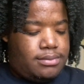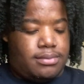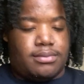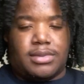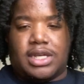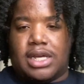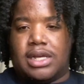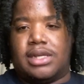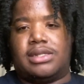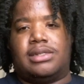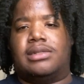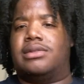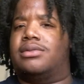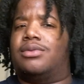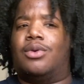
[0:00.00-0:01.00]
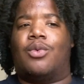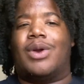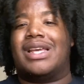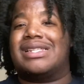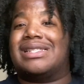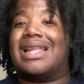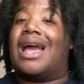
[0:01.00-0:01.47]
because
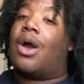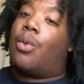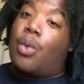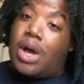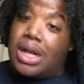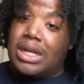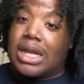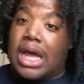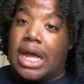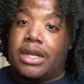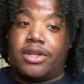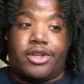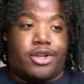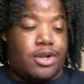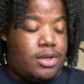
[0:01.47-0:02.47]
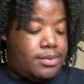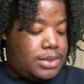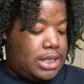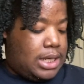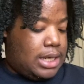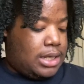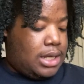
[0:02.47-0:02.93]
waste not, want not, you know what I'm
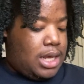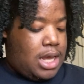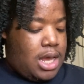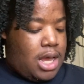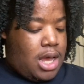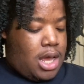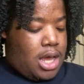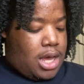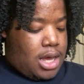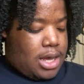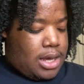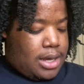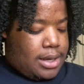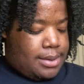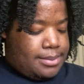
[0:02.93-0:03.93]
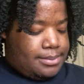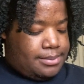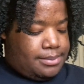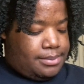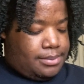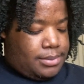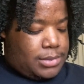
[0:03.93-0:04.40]
saying?
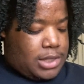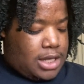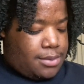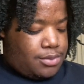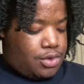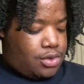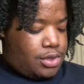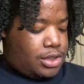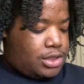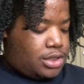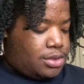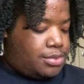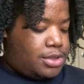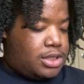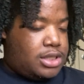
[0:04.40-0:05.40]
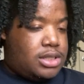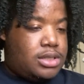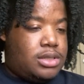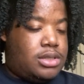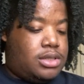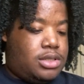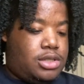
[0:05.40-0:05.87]
I'm going to be
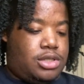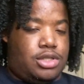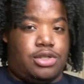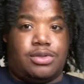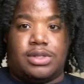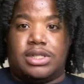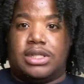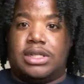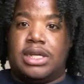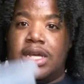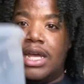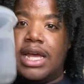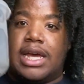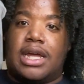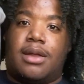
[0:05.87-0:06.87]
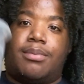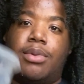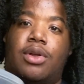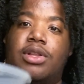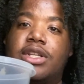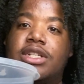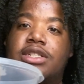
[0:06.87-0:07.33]
using, got a
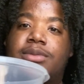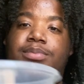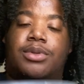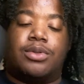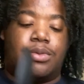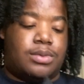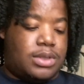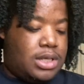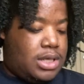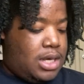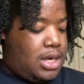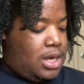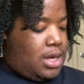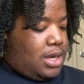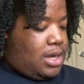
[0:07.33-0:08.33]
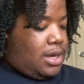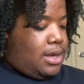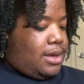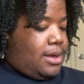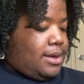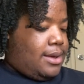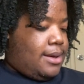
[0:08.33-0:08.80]
bowl and a spoon.
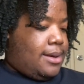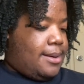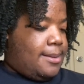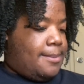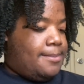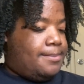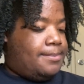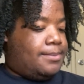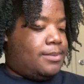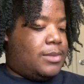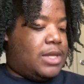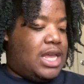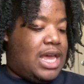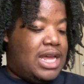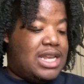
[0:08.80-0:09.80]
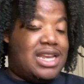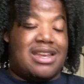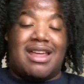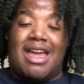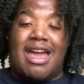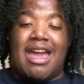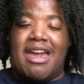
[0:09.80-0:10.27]
I didn't
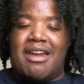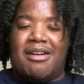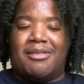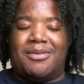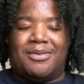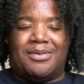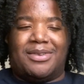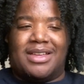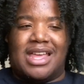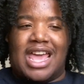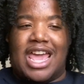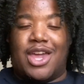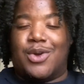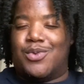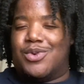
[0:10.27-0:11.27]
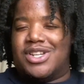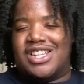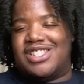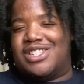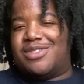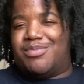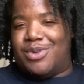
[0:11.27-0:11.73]
have a wooden
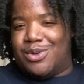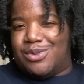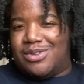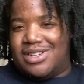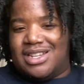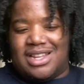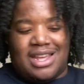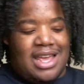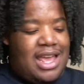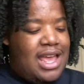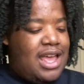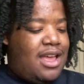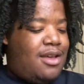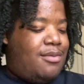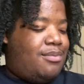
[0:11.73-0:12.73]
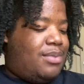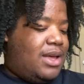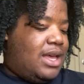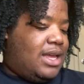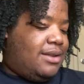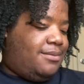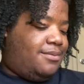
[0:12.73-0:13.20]
spoon,
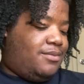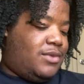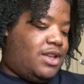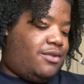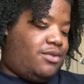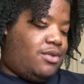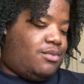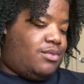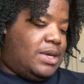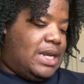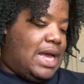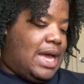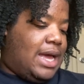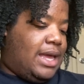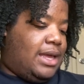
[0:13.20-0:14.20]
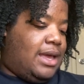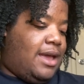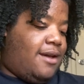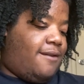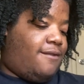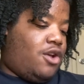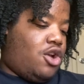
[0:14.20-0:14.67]
but from what I
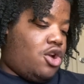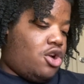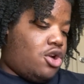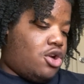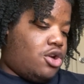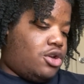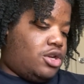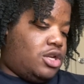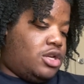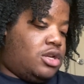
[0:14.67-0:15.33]
have heard,